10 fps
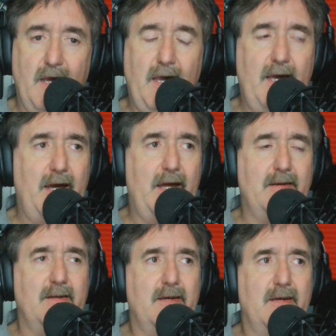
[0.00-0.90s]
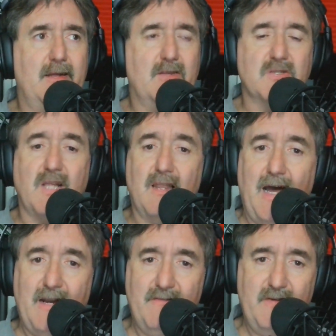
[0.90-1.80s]
And there's a
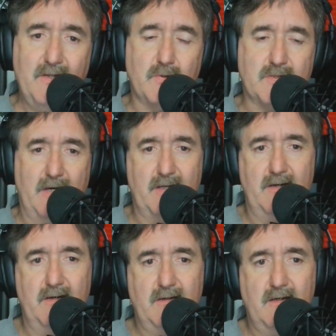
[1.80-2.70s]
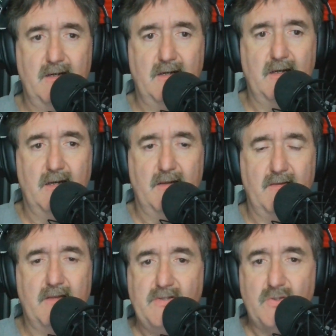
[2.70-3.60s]
lot of videos out there
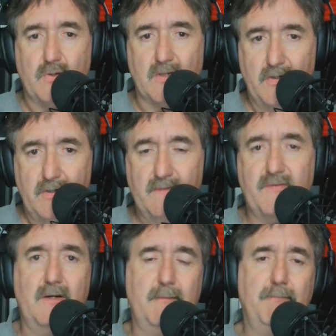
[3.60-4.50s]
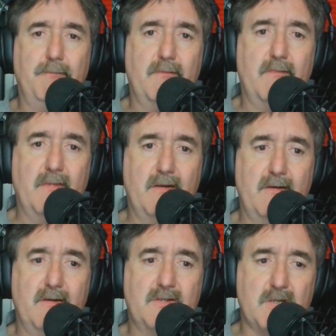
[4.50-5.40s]
that you can learn from
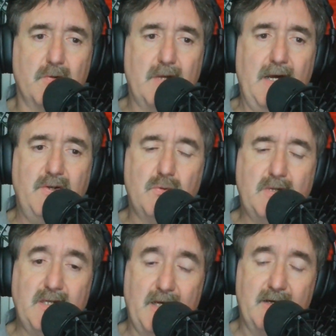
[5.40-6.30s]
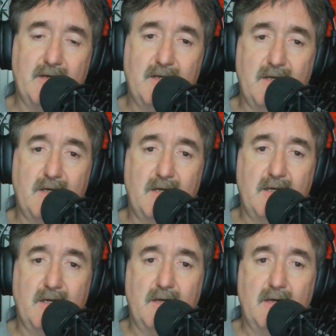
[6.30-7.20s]
so that you can,
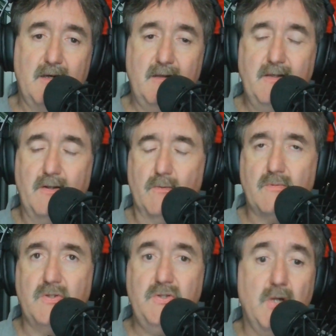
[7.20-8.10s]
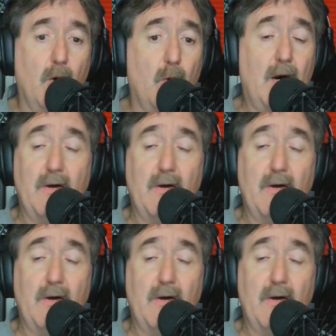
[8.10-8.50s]
know how